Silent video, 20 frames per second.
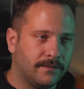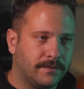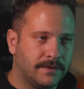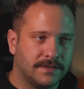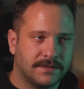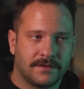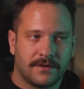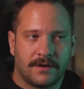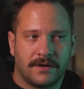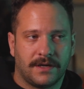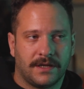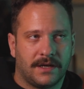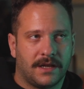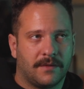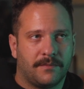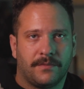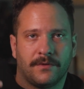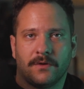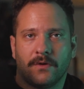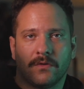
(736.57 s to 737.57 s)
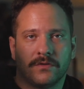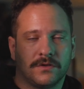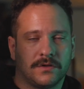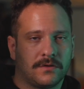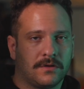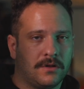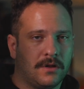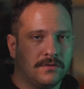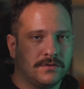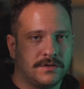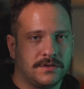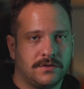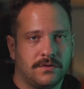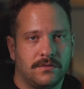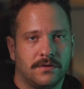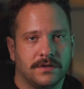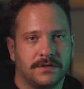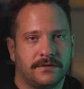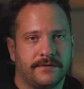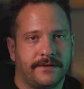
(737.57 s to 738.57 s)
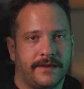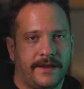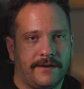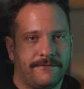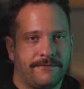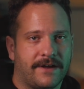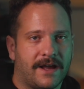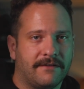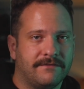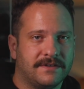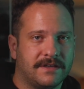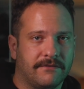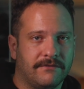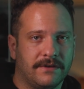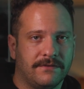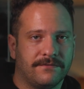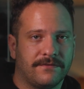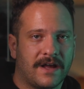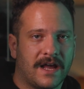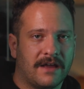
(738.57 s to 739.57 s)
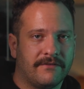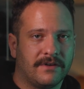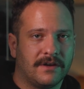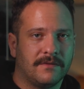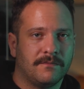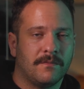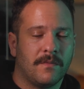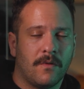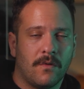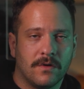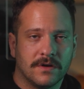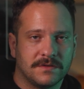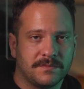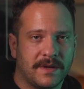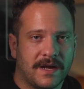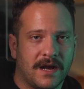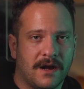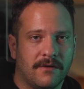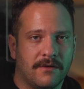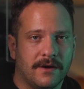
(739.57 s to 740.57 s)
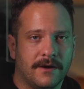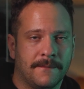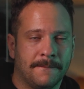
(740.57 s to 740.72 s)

We started up close towards like 575 in horsepower,